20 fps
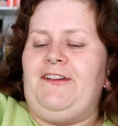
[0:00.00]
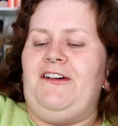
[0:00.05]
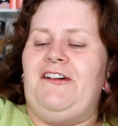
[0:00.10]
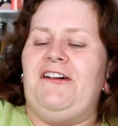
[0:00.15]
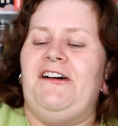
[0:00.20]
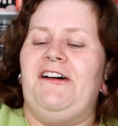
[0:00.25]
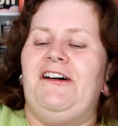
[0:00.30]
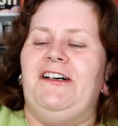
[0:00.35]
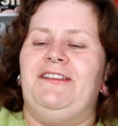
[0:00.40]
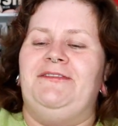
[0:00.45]

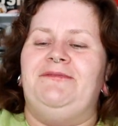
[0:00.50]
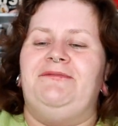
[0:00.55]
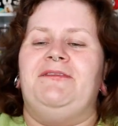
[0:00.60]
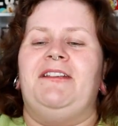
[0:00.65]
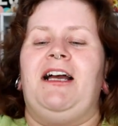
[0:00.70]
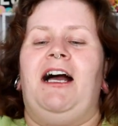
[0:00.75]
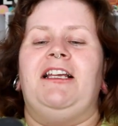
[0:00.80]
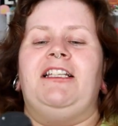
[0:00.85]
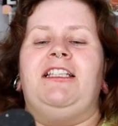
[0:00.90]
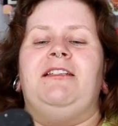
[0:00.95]
Oh,
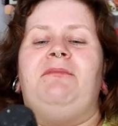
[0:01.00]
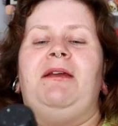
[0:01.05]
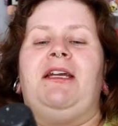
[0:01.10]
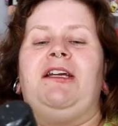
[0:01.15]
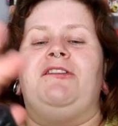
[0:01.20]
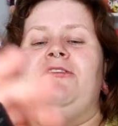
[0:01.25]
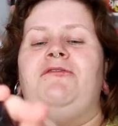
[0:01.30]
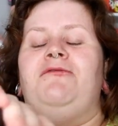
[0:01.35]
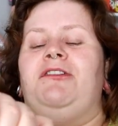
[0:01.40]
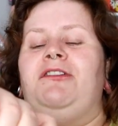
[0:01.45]
I
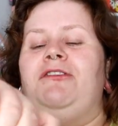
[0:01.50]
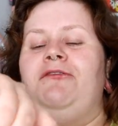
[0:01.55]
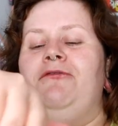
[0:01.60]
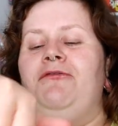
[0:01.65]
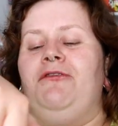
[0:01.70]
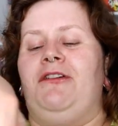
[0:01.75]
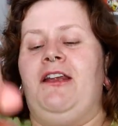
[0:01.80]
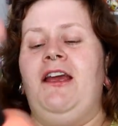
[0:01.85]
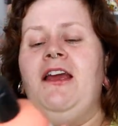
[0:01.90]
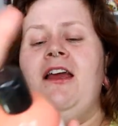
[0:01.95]
speak too
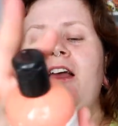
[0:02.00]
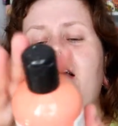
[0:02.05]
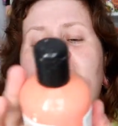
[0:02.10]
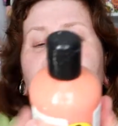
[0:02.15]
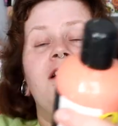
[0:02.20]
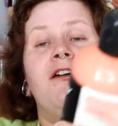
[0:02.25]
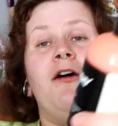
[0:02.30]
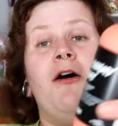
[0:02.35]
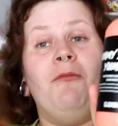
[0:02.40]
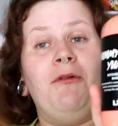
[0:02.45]
soon.
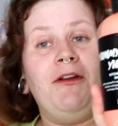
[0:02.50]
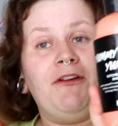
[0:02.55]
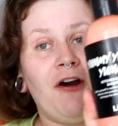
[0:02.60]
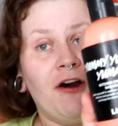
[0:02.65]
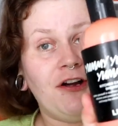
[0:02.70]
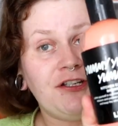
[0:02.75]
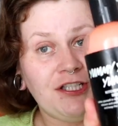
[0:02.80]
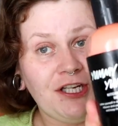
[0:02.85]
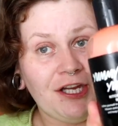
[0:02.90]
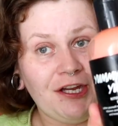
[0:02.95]
We've
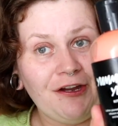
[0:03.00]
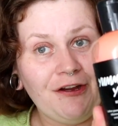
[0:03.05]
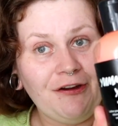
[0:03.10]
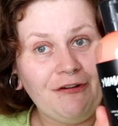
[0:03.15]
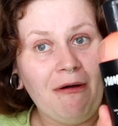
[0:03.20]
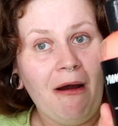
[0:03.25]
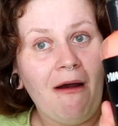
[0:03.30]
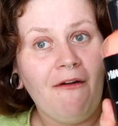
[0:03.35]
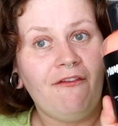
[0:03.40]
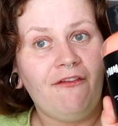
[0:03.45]
got a
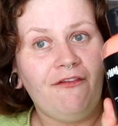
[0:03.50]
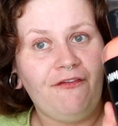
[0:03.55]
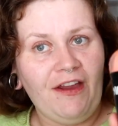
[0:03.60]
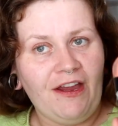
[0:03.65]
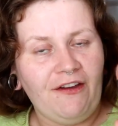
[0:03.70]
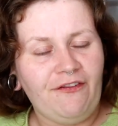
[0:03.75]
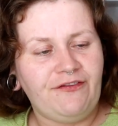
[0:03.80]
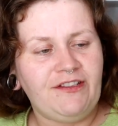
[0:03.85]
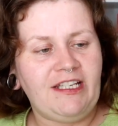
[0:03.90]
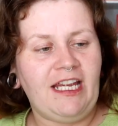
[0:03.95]

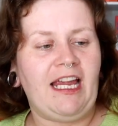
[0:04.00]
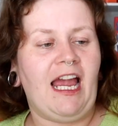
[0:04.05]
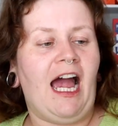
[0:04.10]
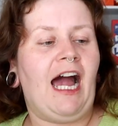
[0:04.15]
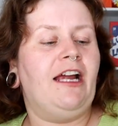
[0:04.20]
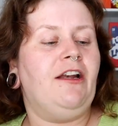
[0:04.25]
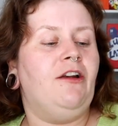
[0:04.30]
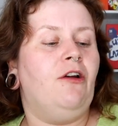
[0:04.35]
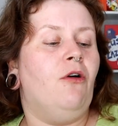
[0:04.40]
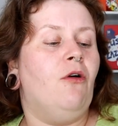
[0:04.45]
250.
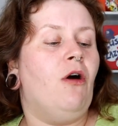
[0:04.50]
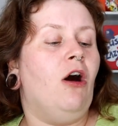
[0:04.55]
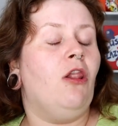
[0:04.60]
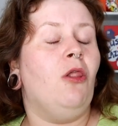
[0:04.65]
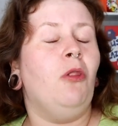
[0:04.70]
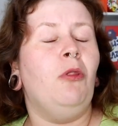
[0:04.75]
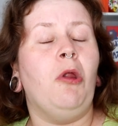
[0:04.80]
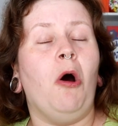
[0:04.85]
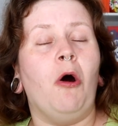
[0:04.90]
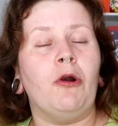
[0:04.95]
I know a
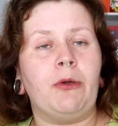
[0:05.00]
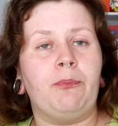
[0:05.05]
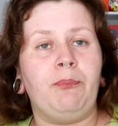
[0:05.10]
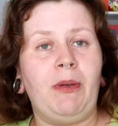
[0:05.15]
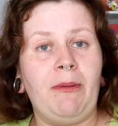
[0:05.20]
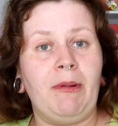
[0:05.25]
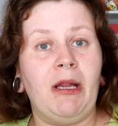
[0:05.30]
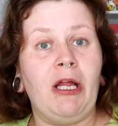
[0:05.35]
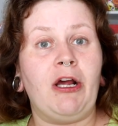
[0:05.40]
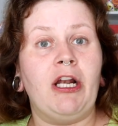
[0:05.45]
lot of
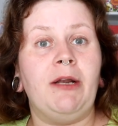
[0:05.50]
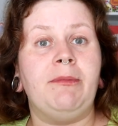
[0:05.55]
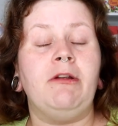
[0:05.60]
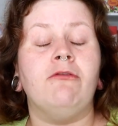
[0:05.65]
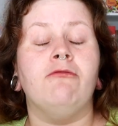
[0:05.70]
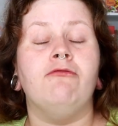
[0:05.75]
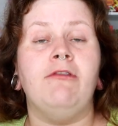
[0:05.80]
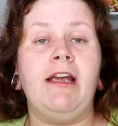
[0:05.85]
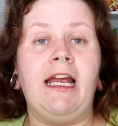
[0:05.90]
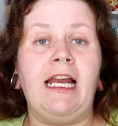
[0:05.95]
people are going to be
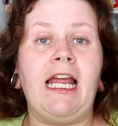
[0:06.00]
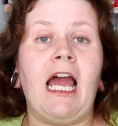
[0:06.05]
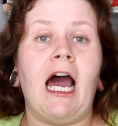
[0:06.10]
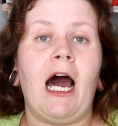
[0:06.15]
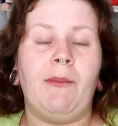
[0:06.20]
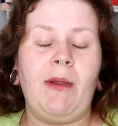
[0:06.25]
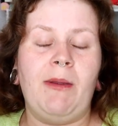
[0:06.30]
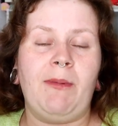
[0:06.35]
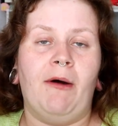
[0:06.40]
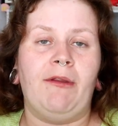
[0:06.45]
really
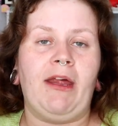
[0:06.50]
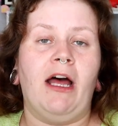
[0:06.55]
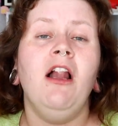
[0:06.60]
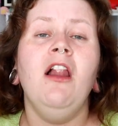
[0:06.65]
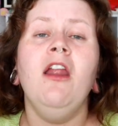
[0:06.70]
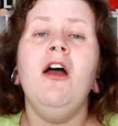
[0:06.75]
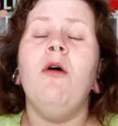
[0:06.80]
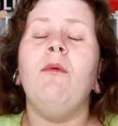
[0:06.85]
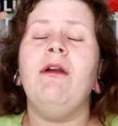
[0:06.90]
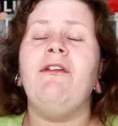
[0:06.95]
happy about that.
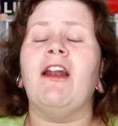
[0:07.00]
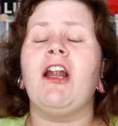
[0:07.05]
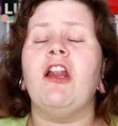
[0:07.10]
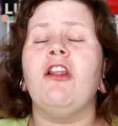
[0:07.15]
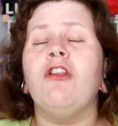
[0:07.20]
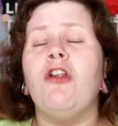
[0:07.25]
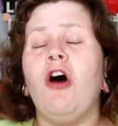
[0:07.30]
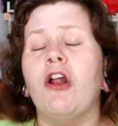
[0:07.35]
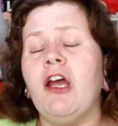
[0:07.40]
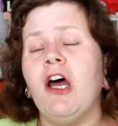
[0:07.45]
We've had a
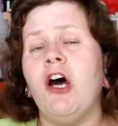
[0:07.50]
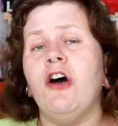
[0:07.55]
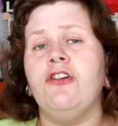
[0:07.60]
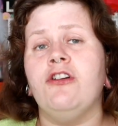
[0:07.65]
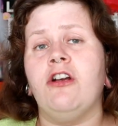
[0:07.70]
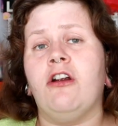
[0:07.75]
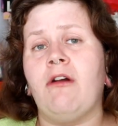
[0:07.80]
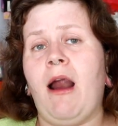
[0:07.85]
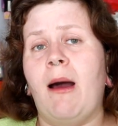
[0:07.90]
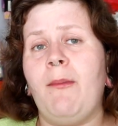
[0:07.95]
lot of
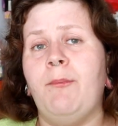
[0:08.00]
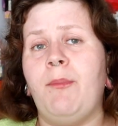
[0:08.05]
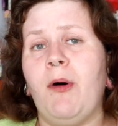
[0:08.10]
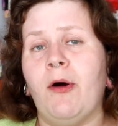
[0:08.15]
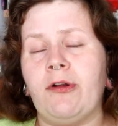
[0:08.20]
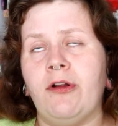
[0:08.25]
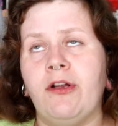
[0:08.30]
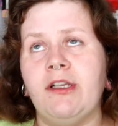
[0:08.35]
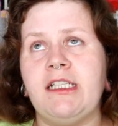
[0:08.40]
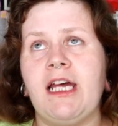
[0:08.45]
100 gram
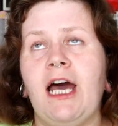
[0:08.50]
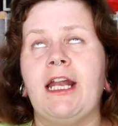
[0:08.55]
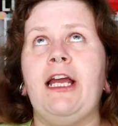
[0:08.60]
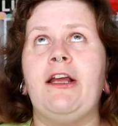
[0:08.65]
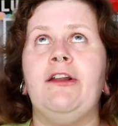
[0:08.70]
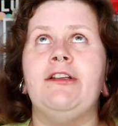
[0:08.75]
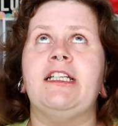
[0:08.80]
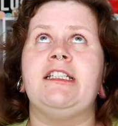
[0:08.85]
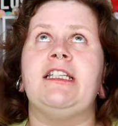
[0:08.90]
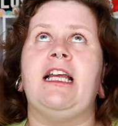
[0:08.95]
bottles and
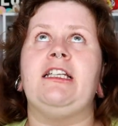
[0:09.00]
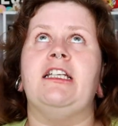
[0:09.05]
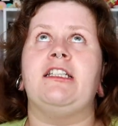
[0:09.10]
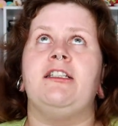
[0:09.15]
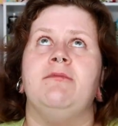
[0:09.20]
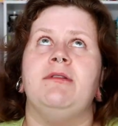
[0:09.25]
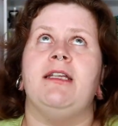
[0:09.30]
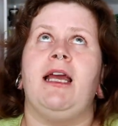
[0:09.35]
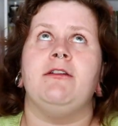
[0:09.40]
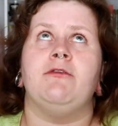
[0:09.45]
I understand that
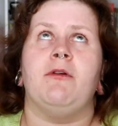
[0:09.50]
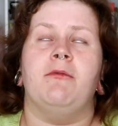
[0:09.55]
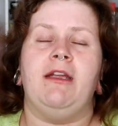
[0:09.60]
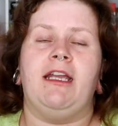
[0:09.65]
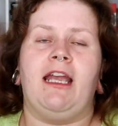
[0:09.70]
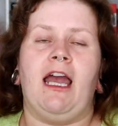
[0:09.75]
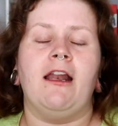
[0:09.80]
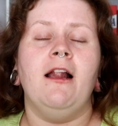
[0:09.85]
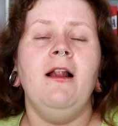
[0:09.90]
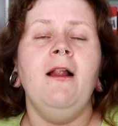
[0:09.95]
sometimes when we
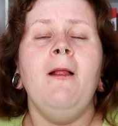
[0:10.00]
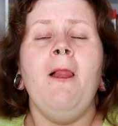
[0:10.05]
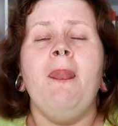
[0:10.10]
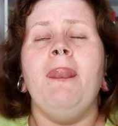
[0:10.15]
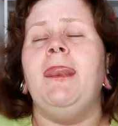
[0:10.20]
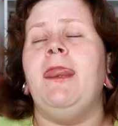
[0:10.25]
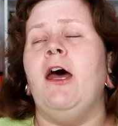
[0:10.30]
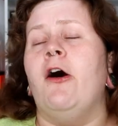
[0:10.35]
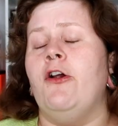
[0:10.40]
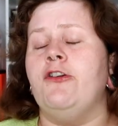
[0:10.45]
get
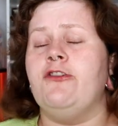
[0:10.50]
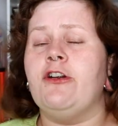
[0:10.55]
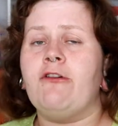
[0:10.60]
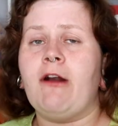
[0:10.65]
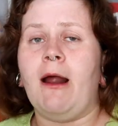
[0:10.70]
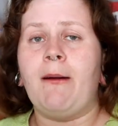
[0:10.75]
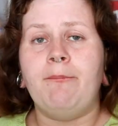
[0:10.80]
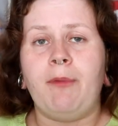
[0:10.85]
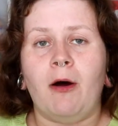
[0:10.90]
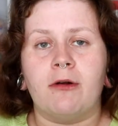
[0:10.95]
the 100
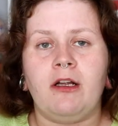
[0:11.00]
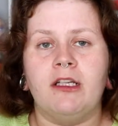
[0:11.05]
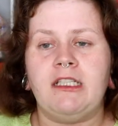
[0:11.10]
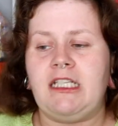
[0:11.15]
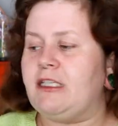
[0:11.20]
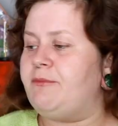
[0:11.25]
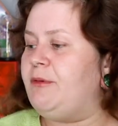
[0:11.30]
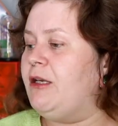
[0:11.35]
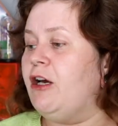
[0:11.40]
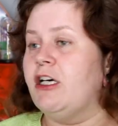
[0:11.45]
gram bottles
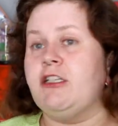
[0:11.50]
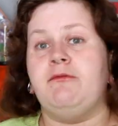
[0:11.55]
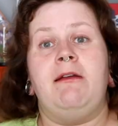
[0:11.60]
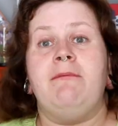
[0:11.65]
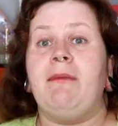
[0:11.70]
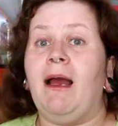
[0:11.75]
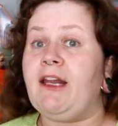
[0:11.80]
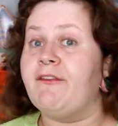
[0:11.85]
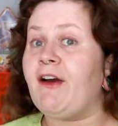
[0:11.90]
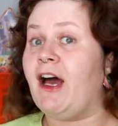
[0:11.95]
it's because we
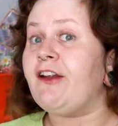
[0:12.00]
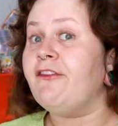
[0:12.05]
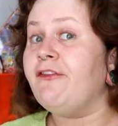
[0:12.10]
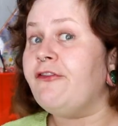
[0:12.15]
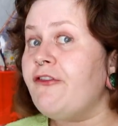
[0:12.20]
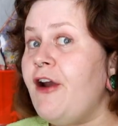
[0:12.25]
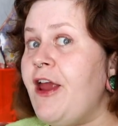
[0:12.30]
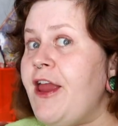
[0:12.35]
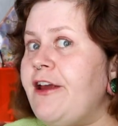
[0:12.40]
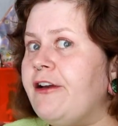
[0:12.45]
might have had a
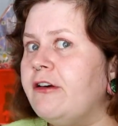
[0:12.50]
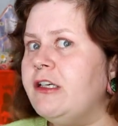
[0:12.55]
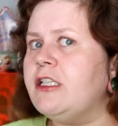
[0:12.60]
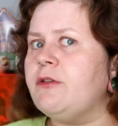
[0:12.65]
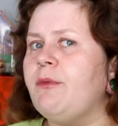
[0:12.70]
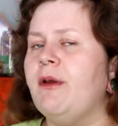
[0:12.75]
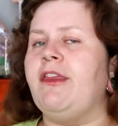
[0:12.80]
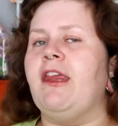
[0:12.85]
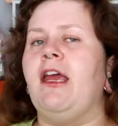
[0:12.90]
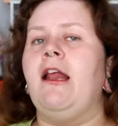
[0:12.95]

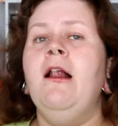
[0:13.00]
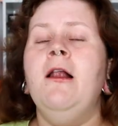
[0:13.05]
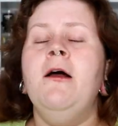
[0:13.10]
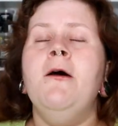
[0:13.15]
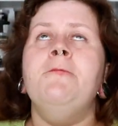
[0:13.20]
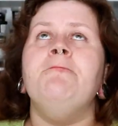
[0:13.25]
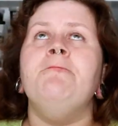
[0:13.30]
fragrance with it